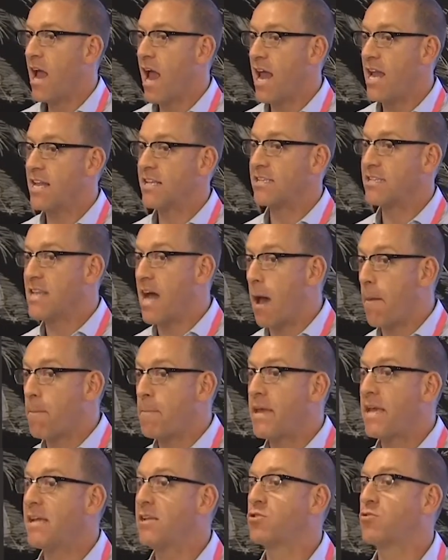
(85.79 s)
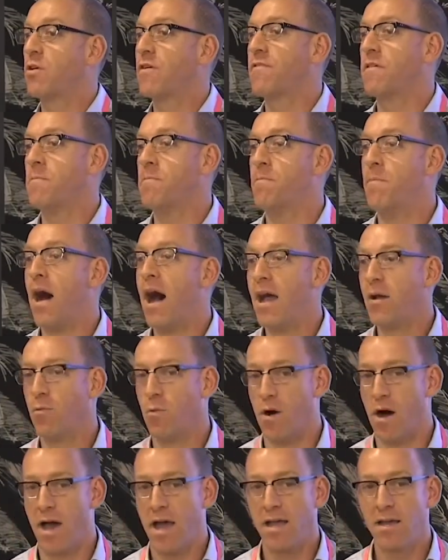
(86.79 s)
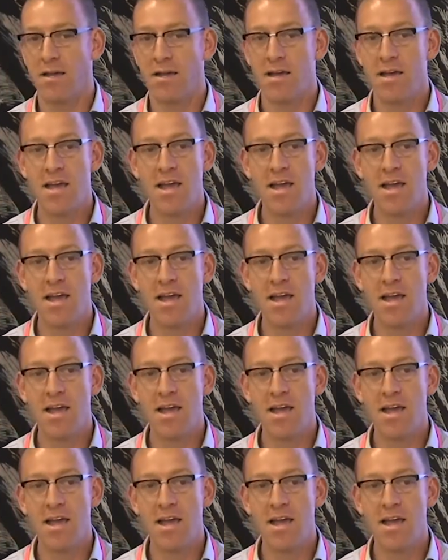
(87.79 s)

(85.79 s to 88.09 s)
and it's not being driven by Y,